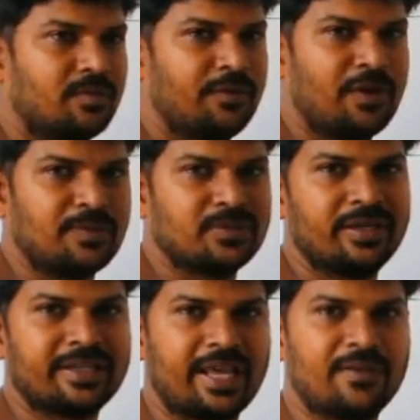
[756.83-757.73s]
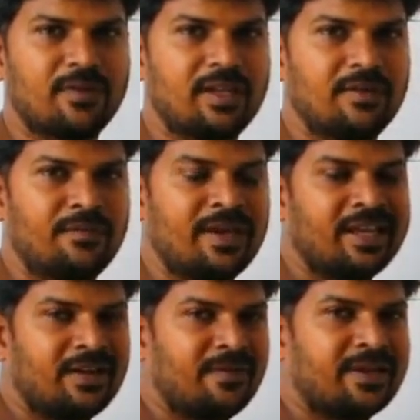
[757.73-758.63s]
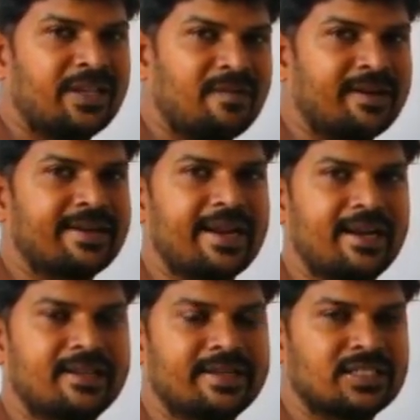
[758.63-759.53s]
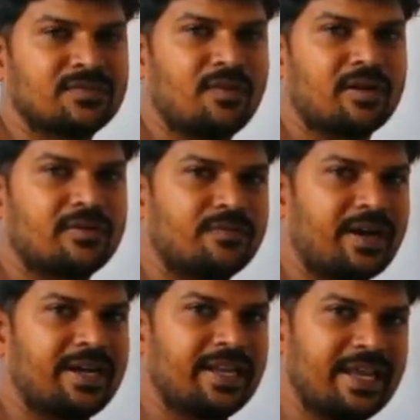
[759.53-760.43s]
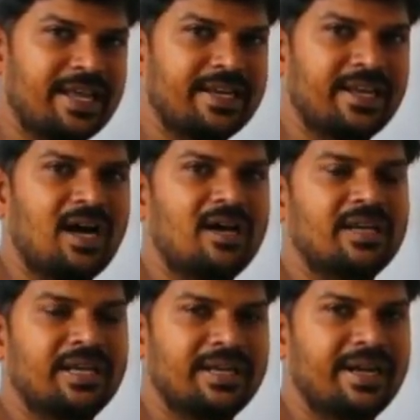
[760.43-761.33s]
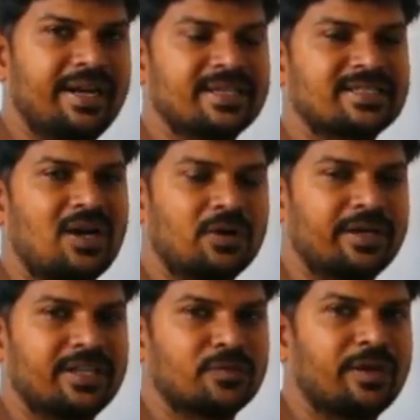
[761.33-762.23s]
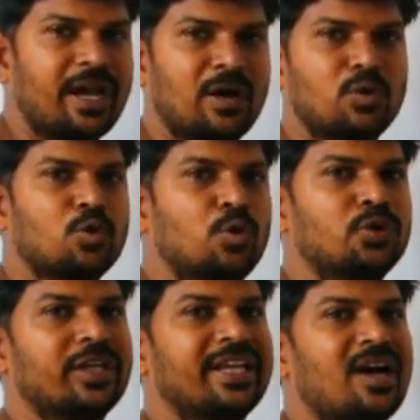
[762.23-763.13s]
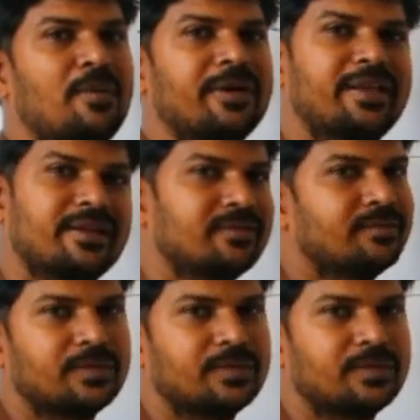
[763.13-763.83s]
If you observe it carefully, wherever equilateral triangle, that is for finding area, in radius, out radius, we have root 3 common here.